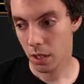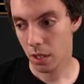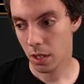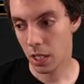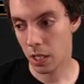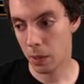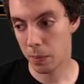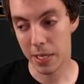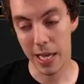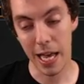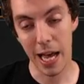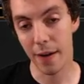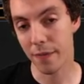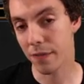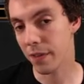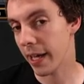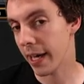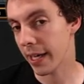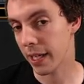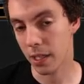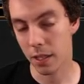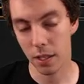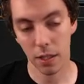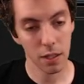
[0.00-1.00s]
And then we have
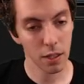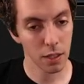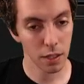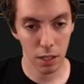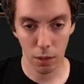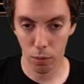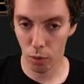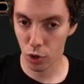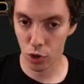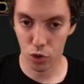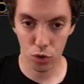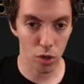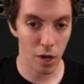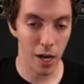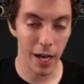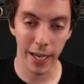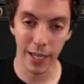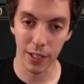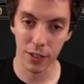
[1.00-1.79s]
like you know we're drawing